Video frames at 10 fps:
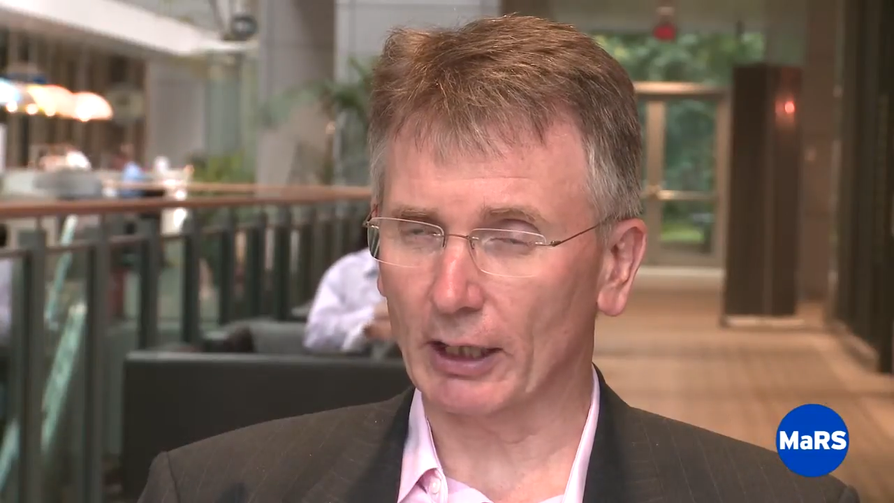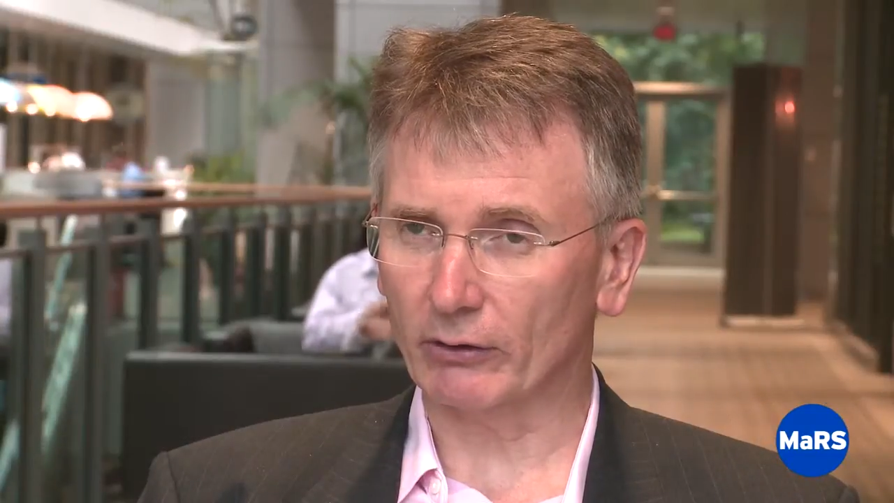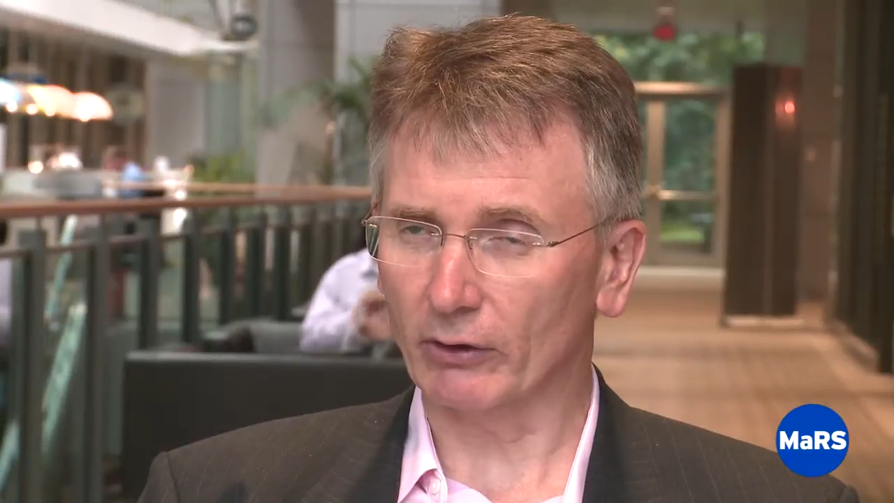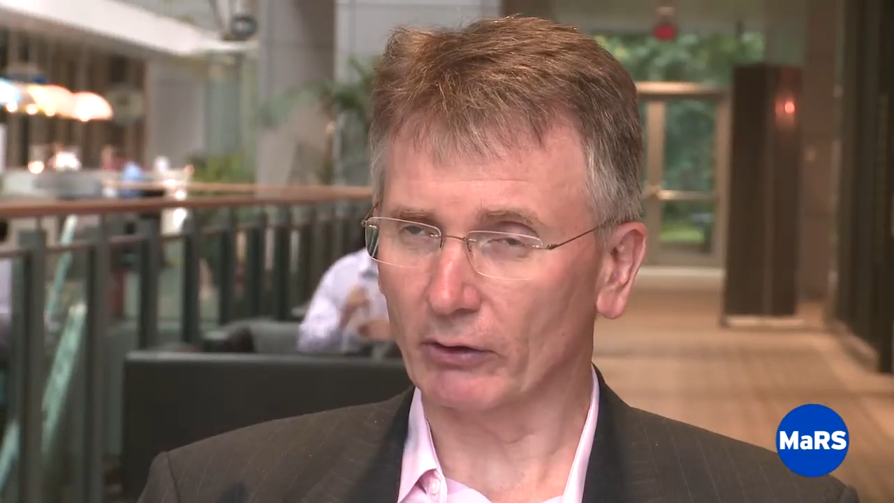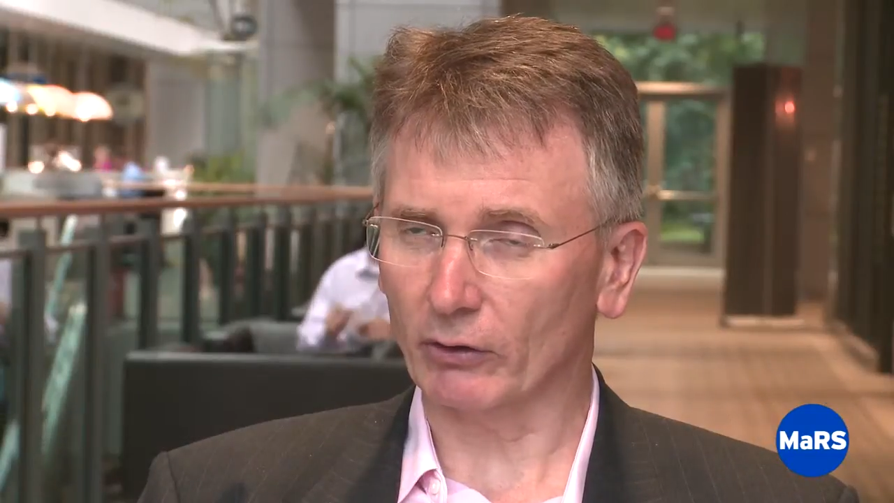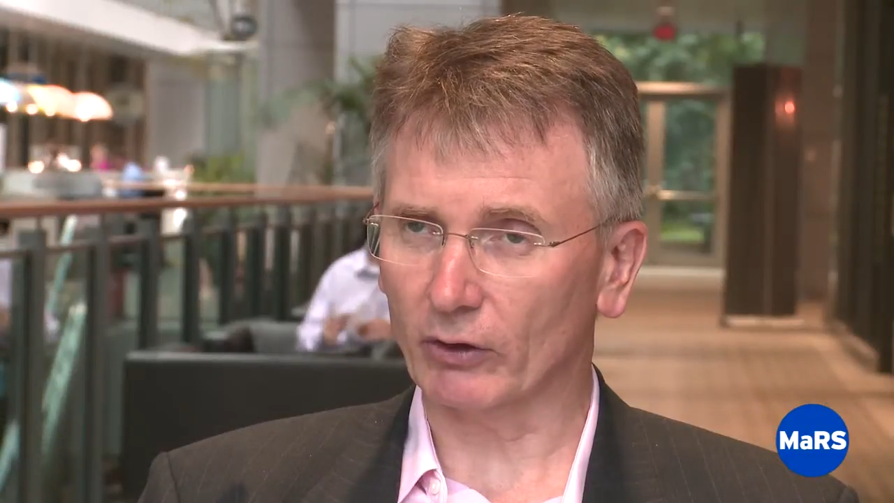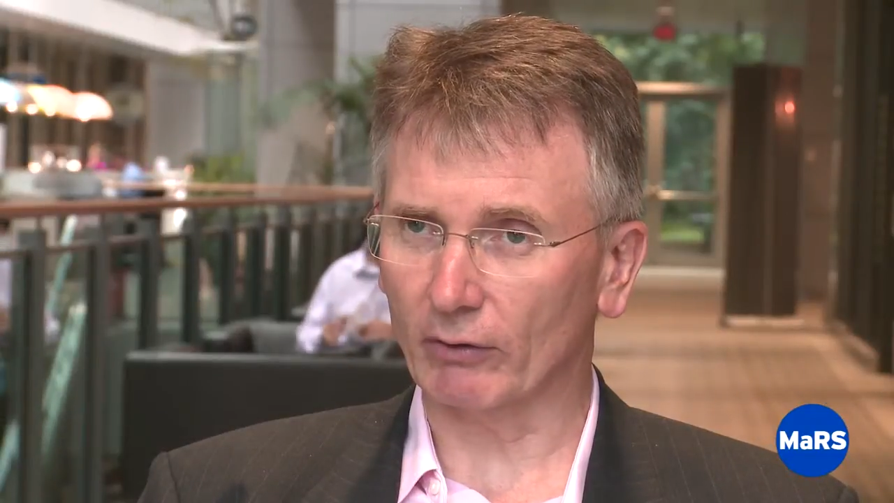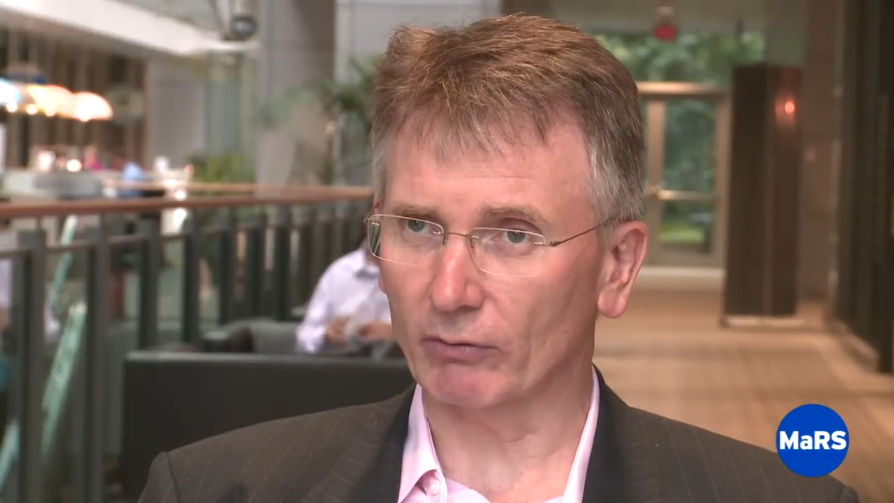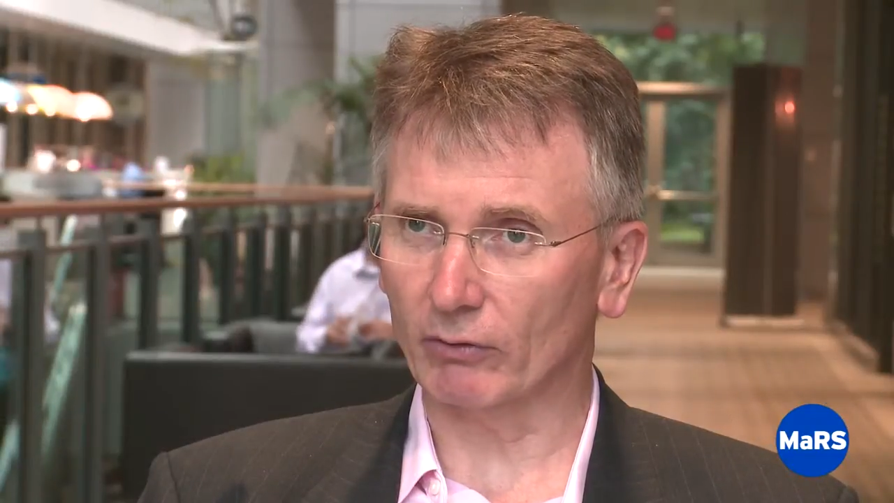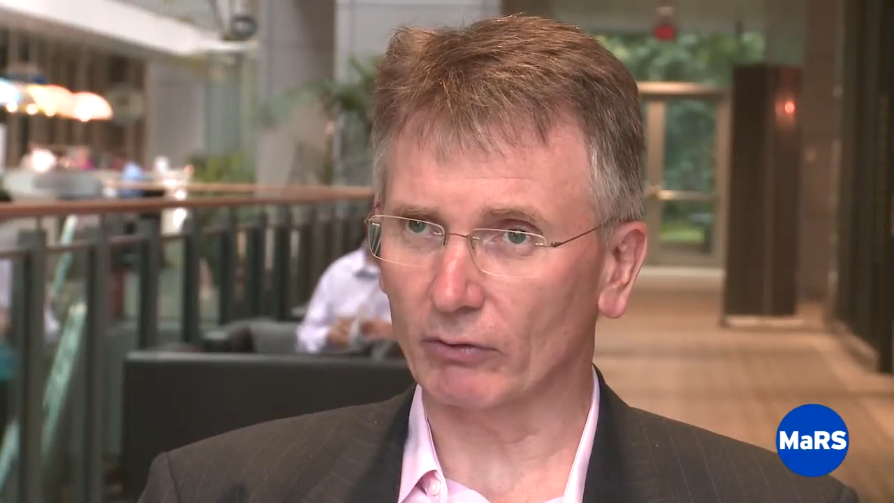last six or
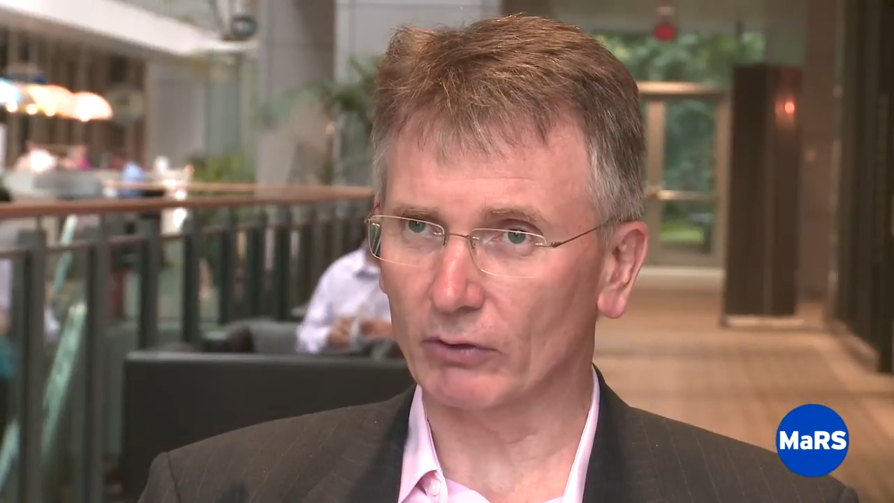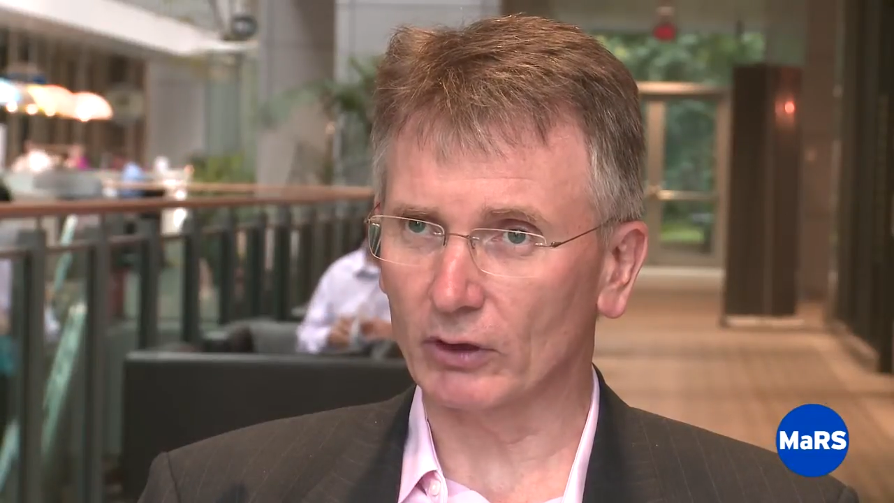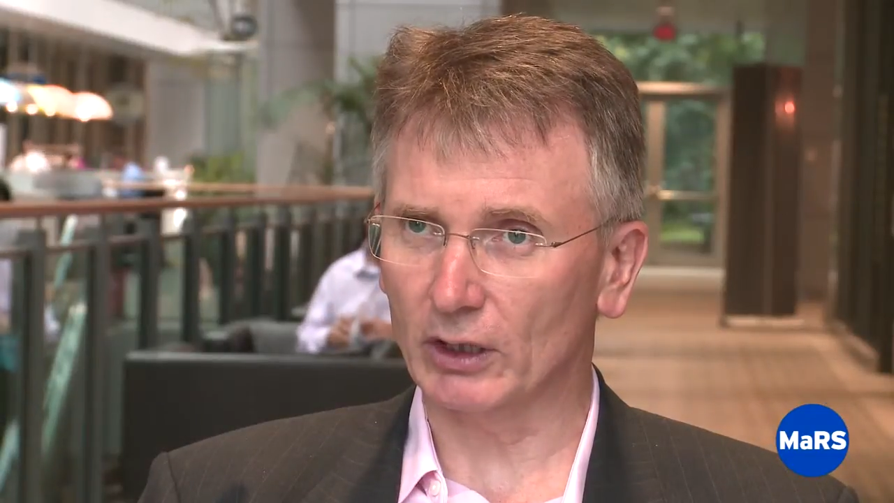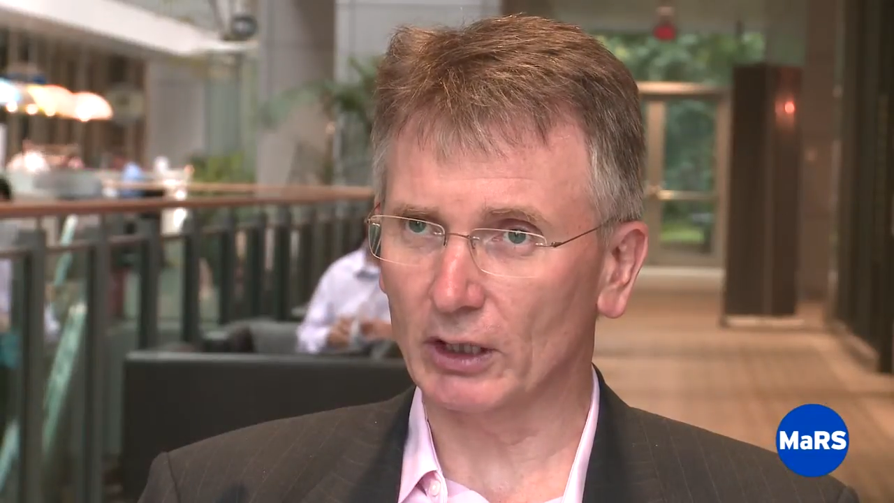seven